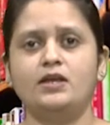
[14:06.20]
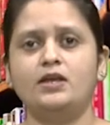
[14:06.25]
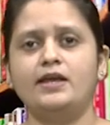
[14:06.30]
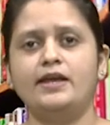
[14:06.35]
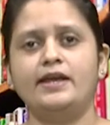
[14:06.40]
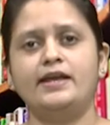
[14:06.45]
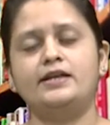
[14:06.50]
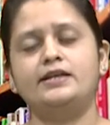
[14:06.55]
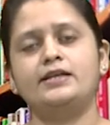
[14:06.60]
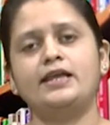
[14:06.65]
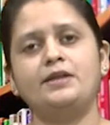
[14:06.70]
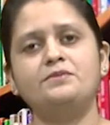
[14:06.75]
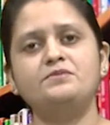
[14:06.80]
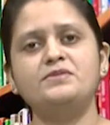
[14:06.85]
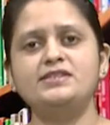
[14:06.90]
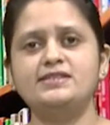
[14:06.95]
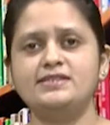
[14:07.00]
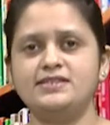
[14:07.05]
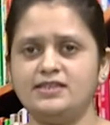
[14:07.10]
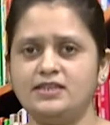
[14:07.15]
It can be
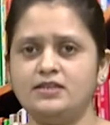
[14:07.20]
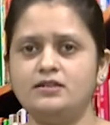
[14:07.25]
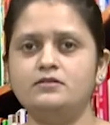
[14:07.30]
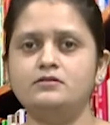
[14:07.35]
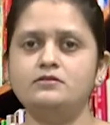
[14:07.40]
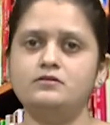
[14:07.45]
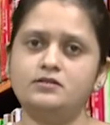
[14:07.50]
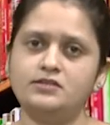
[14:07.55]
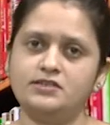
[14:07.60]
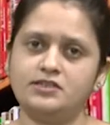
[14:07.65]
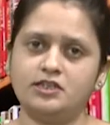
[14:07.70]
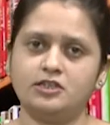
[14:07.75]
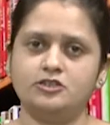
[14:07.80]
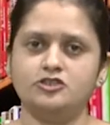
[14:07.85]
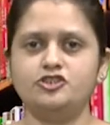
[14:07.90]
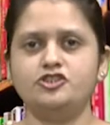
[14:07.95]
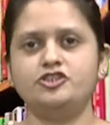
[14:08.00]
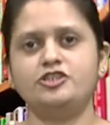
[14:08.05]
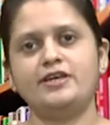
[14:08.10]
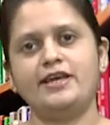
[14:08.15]
seen,
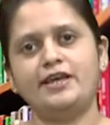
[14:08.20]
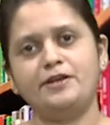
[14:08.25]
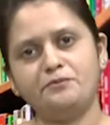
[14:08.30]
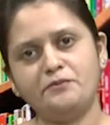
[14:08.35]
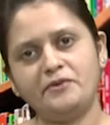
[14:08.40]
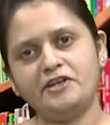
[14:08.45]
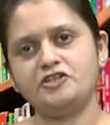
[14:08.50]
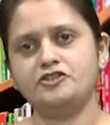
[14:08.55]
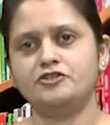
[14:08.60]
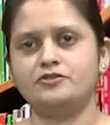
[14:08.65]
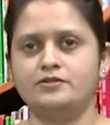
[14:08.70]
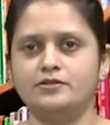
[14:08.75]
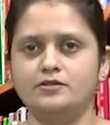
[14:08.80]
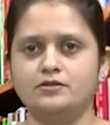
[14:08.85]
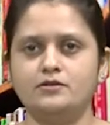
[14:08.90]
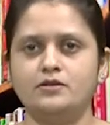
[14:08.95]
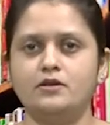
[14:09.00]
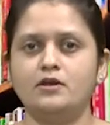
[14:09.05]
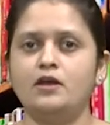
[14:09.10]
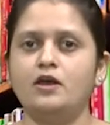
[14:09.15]
touched and measured.
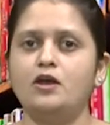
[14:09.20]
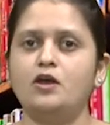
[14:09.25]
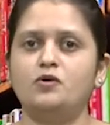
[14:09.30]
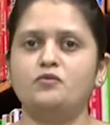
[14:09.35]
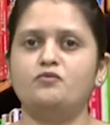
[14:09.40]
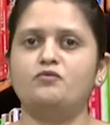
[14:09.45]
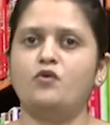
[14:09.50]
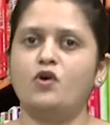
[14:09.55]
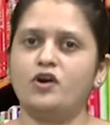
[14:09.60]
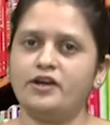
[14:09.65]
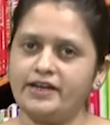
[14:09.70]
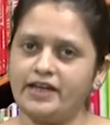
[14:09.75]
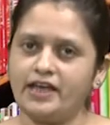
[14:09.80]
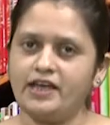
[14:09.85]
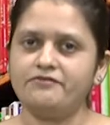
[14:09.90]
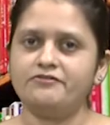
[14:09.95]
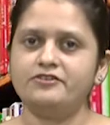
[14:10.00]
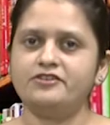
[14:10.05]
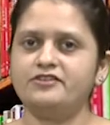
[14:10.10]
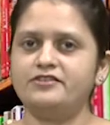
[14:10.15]

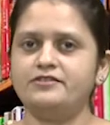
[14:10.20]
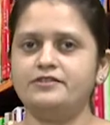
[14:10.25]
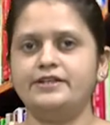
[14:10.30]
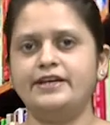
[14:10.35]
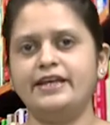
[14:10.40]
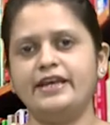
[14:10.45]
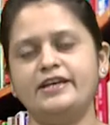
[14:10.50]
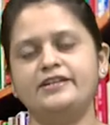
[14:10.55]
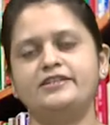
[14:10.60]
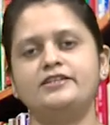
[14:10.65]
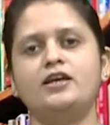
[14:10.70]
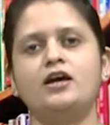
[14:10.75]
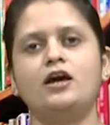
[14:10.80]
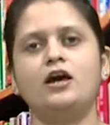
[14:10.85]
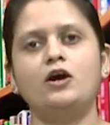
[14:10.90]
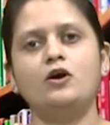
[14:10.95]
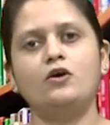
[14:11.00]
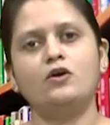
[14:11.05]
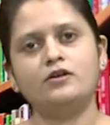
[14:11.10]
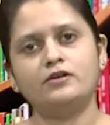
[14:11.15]
Whatever data
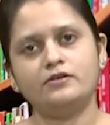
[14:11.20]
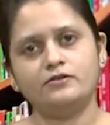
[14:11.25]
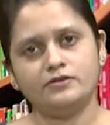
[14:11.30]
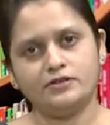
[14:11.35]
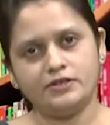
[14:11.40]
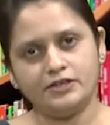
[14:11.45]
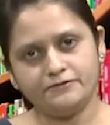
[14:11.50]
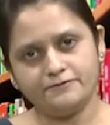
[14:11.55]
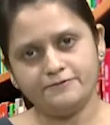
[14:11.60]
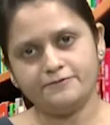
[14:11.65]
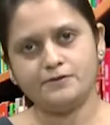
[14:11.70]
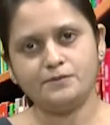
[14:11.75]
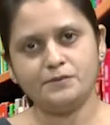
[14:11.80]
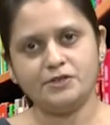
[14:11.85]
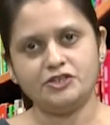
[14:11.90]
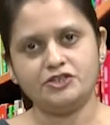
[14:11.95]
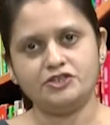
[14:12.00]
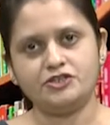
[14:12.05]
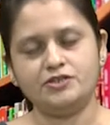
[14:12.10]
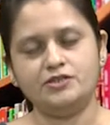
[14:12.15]
or
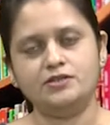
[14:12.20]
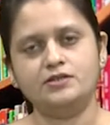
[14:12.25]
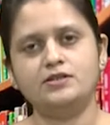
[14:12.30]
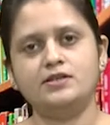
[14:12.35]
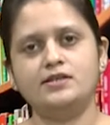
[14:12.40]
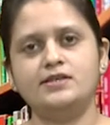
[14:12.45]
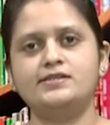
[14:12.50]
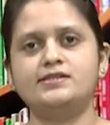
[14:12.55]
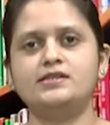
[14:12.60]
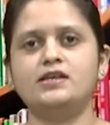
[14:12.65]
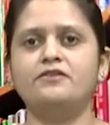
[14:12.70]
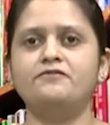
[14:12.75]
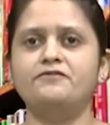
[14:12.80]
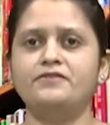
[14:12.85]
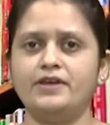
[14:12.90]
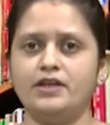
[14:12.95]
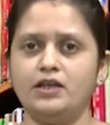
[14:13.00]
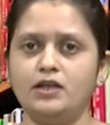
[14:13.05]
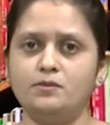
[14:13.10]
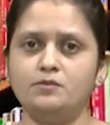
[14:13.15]
information is
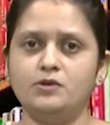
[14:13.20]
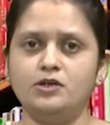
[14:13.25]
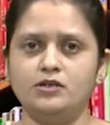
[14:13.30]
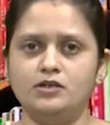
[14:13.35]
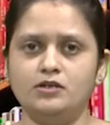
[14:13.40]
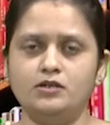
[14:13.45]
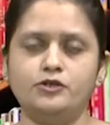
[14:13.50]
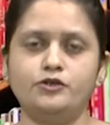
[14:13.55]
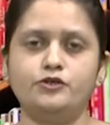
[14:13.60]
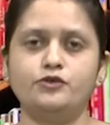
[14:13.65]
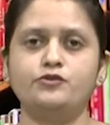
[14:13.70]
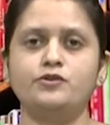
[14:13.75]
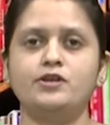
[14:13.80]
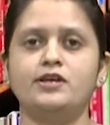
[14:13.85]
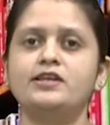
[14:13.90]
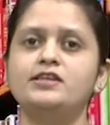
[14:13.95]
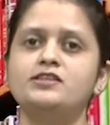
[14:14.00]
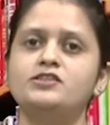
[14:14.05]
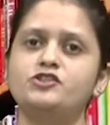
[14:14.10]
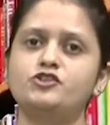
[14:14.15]
available to the
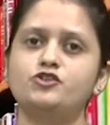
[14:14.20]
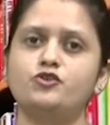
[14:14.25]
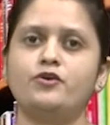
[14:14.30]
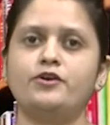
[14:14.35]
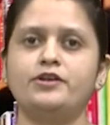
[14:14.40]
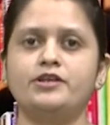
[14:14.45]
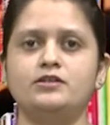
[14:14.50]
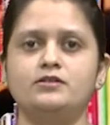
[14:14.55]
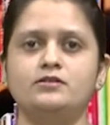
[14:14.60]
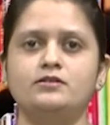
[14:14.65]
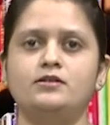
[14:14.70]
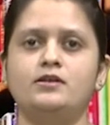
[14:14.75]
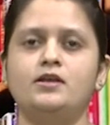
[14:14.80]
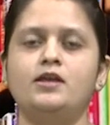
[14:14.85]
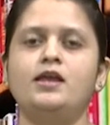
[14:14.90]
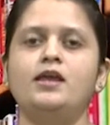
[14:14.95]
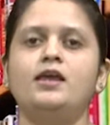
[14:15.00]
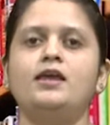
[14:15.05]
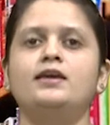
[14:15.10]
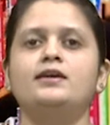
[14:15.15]
historian
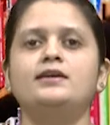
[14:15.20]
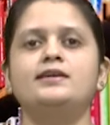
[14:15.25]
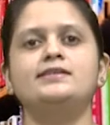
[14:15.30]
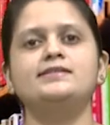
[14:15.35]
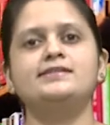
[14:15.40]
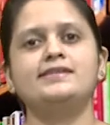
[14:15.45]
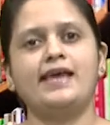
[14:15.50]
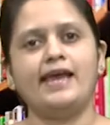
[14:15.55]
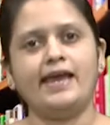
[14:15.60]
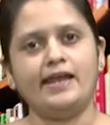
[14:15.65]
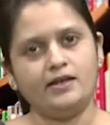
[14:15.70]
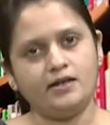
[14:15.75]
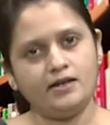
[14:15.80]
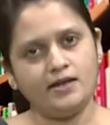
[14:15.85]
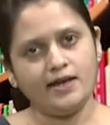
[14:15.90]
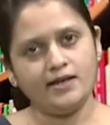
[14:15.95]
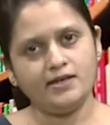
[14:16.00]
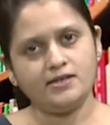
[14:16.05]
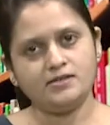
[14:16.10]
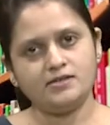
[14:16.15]
is
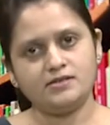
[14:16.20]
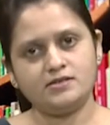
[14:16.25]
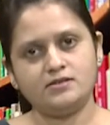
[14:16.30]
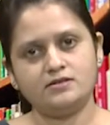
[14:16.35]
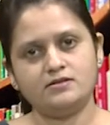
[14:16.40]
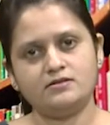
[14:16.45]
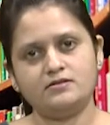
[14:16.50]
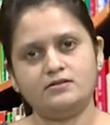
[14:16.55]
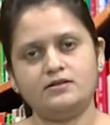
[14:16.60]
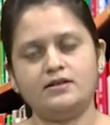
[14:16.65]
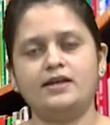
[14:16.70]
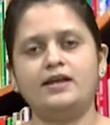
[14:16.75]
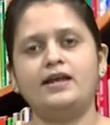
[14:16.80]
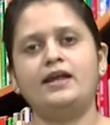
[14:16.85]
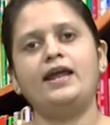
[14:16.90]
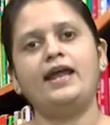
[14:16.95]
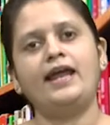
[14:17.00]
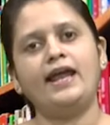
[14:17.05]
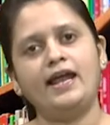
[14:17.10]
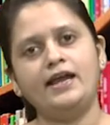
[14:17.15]
analyzed
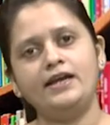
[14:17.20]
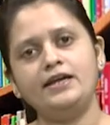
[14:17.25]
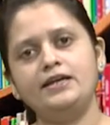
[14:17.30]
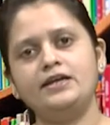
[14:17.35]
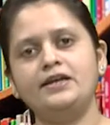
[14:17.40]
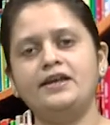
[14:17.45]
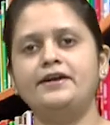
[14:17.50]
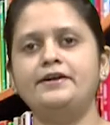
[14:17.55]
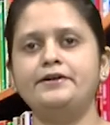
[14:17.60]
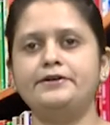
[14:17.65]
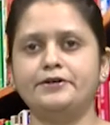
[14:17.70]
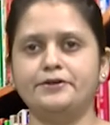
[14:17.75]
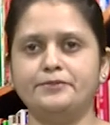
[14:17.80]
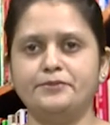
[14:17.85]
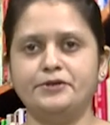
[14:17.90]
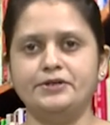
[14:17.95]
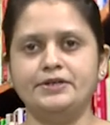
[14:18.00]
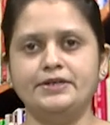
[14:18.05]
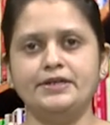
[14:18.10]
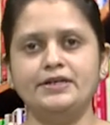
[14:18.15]
and
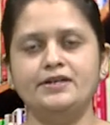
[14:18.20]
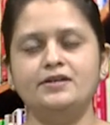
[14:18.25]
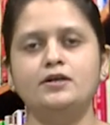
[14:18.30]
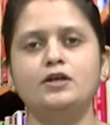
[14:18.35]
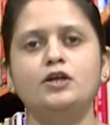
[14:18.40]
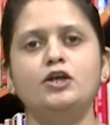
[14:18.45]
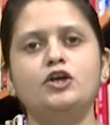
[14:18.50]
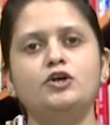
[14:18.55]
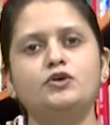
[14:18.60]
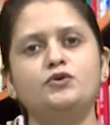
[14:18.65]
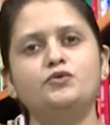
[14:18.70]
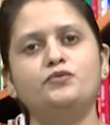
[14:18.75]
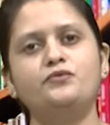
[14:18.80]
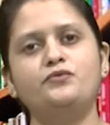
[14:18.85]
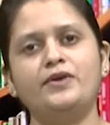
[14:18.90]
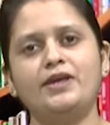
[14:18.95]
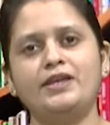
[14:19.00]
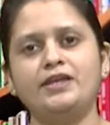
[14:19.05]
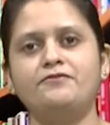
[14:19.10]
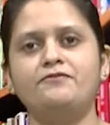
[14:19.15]
interpreted to
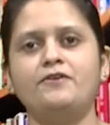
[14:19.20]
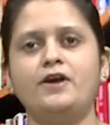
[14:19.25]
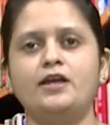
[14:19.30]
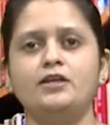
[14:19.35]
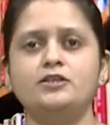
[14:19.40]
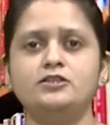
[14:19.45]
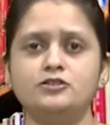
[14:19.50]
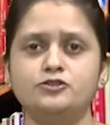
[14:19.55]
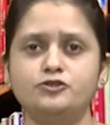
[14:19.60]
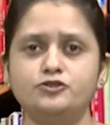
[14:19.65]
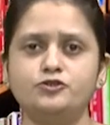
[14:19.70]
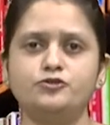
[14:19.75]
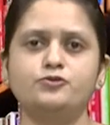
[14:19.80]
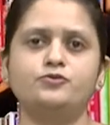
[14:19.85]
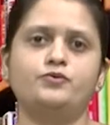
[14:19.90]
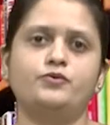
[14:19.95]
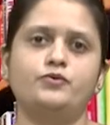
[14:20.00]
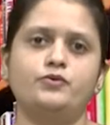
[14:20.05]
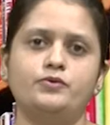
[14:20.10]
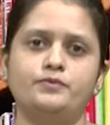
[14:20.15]
verify the
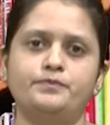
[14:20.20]
truth.